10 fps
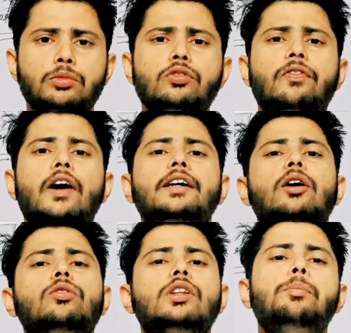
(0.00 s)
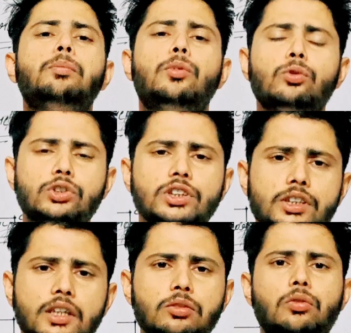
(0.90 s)
to find out the
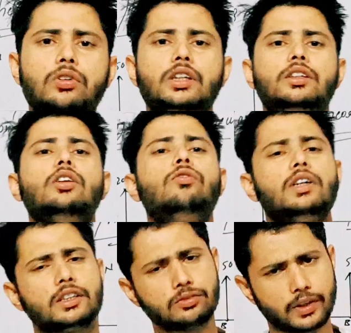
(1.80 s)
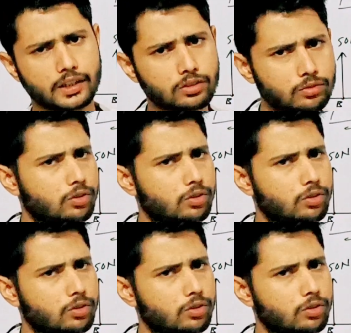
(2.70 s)
position only. Now what is Varignon